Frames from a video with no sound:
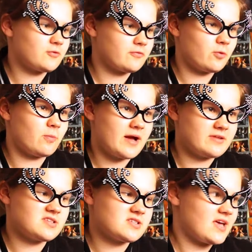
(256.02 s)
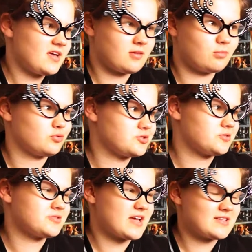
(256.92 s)
for £4 a set, and I bought
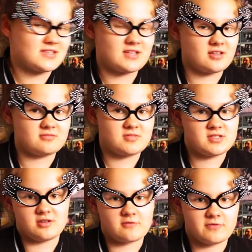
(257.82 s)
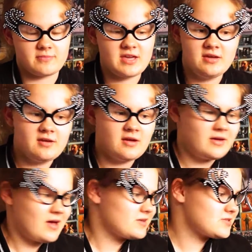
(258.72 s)
2 sets and it's enough for me.
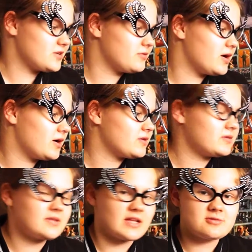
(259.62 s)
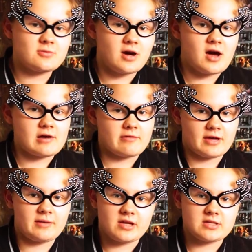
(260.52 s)
So that's what I
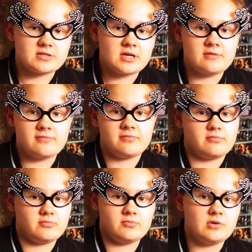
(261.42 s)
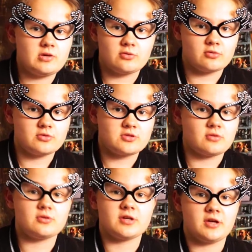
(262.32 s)
recommend if you're also
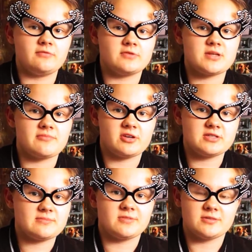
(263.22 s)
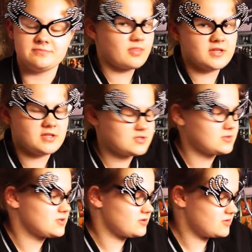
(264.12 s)
looking for something similar. Then there's
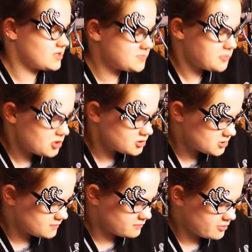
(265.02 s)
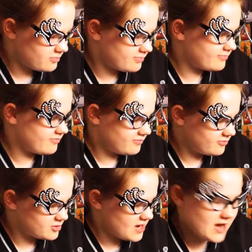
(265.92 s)
also this box from
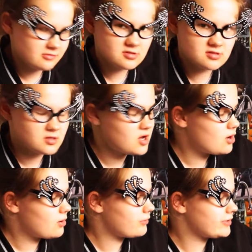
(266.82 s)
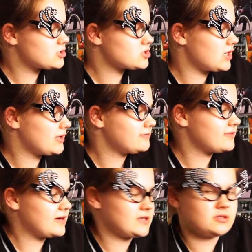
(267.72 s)
Von House, which I
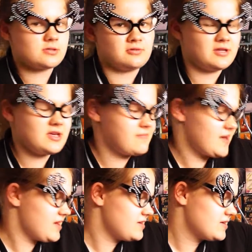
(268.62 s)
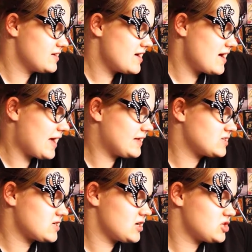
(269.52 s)
found on eBay,
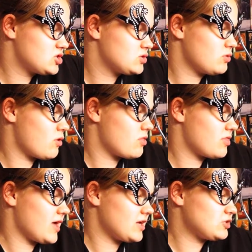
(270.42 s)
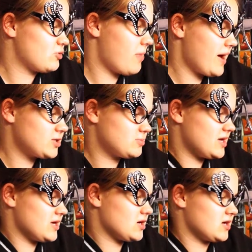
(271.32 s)
and I store the actual badge
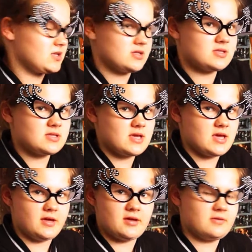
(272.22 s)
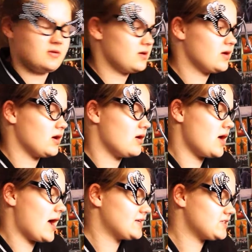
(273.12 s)
maker in here,
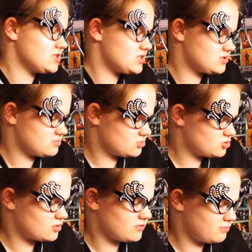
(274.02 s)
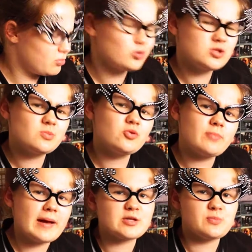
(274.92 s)
and it's sort of portable
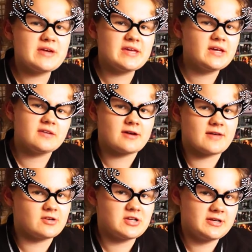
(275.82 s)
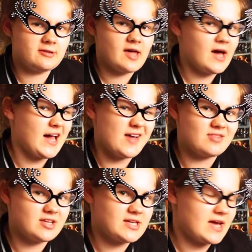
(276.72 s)
badge making if I ever needed that. I
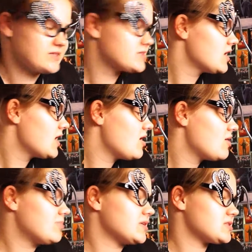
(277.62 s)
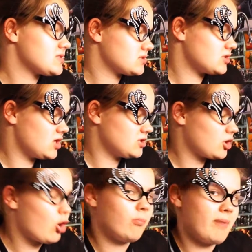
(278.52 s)
haven't yet, but it's a
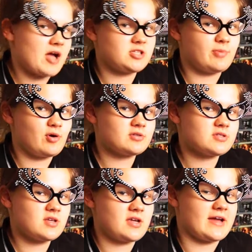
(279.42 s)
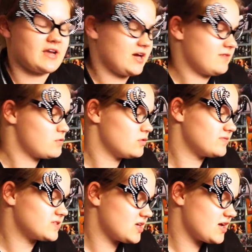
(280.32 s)
compact box and I have all of
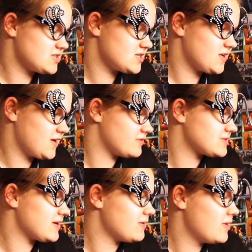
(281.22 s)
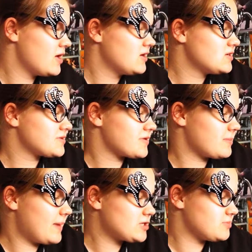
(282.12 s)
the sizes in here as well. So the
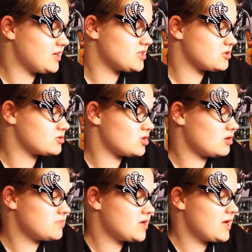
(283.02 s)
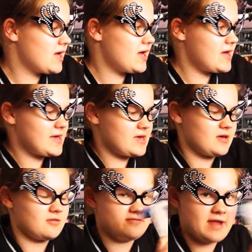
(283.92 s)
badge maker's on top,
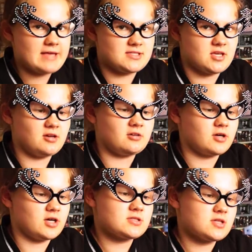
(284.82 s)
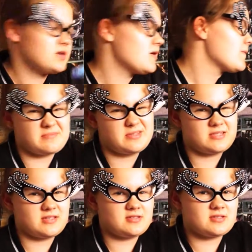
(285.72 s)
a flat circle cutter, some
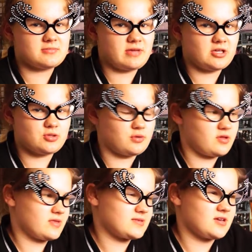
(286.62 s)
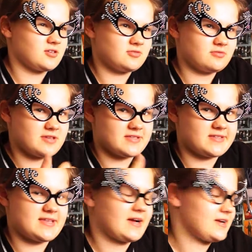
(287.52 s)
scissors to make sure that the circle is
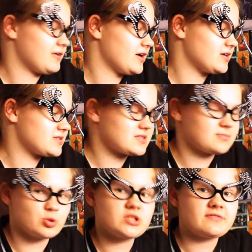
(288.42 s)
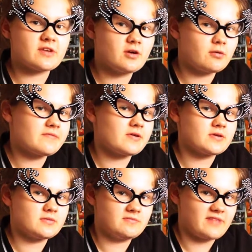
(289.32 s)
exactly right because it's more difficult with
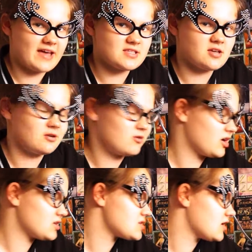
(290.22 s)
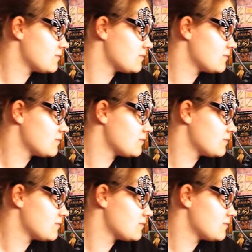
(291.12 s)
a flat circle cutter.